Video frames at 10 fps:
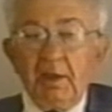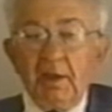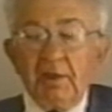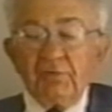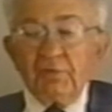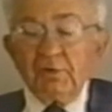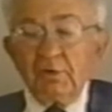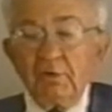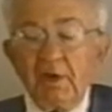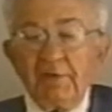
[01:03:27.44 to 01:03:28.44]
As you
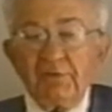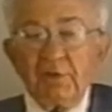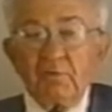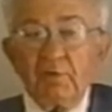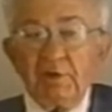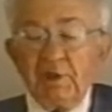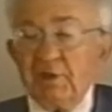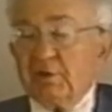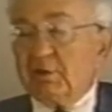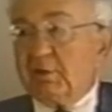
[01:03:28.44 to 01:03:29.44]
know, I think we
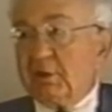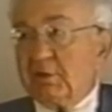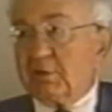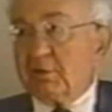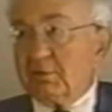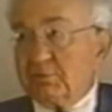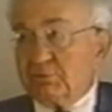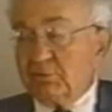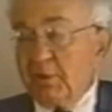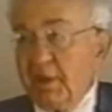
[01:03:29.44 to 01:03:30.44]
needed an Article
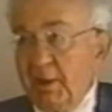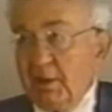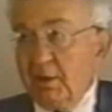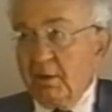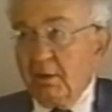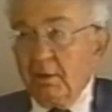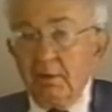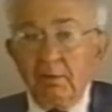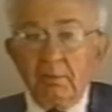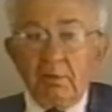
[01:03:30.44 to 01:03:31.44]
2A.
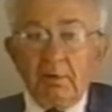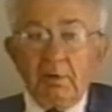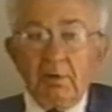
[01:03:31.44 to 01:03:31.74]
Uh,